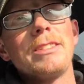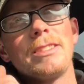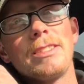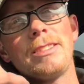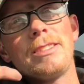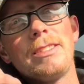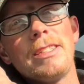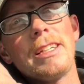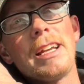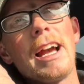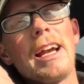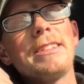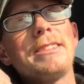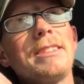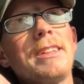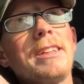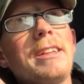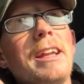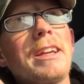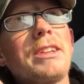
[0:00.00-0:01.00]
See you guys in
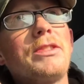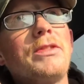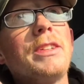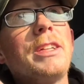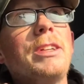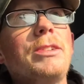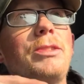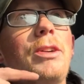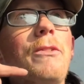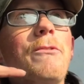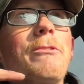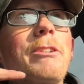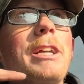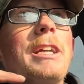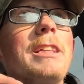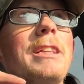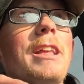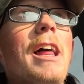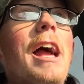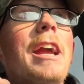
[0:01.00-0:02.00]
the next video. Don't
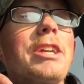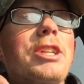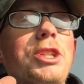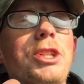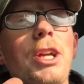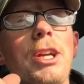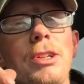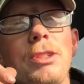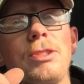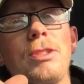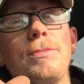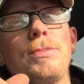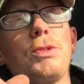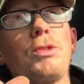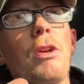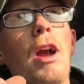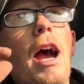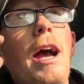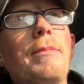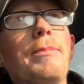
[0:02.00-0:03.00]
forget, like, share,
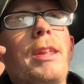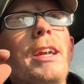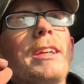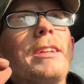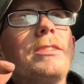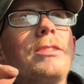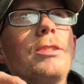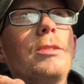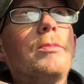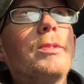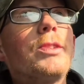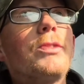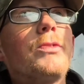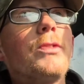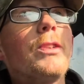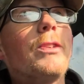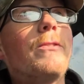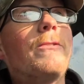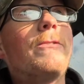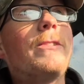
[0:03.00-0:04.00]
subscribe. Thank you so much for
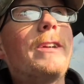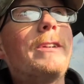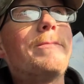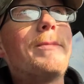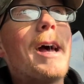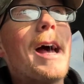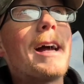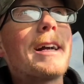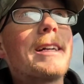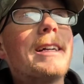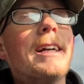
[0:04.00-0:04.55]
your feedback.